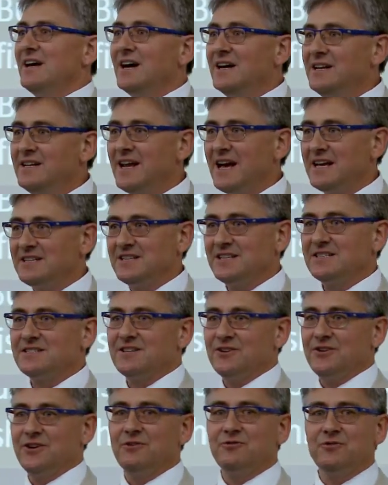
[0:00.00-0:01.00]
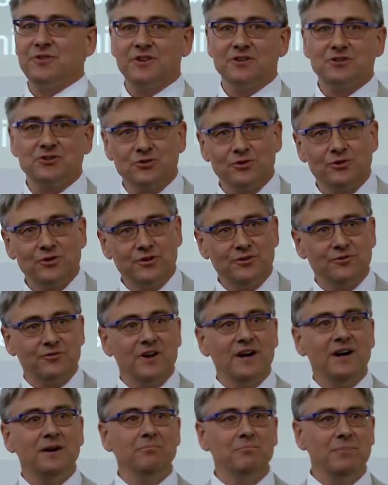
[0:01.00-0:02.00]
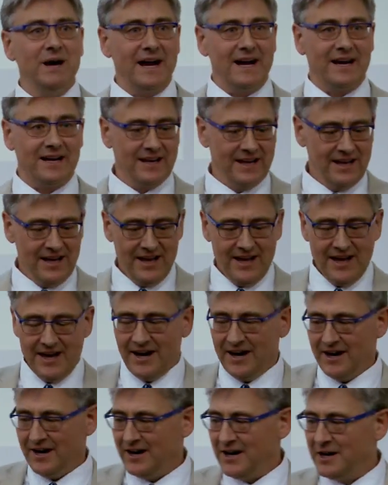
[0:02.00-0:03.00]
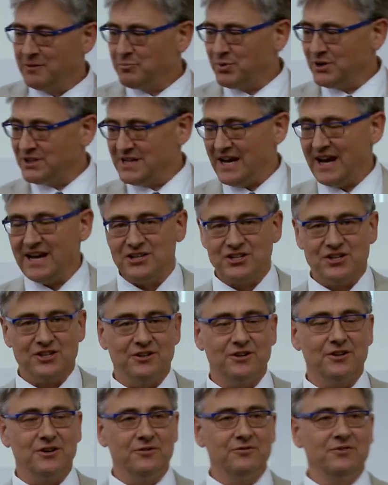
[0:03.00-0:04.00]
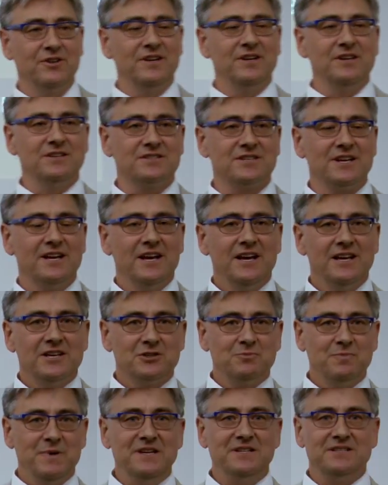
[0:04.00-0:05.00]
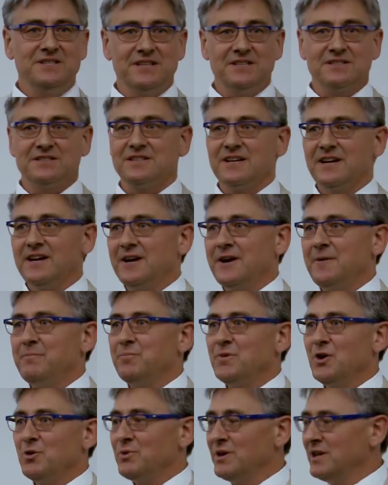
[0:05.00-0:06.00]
are necessary for the sort of comeback and protection of these species that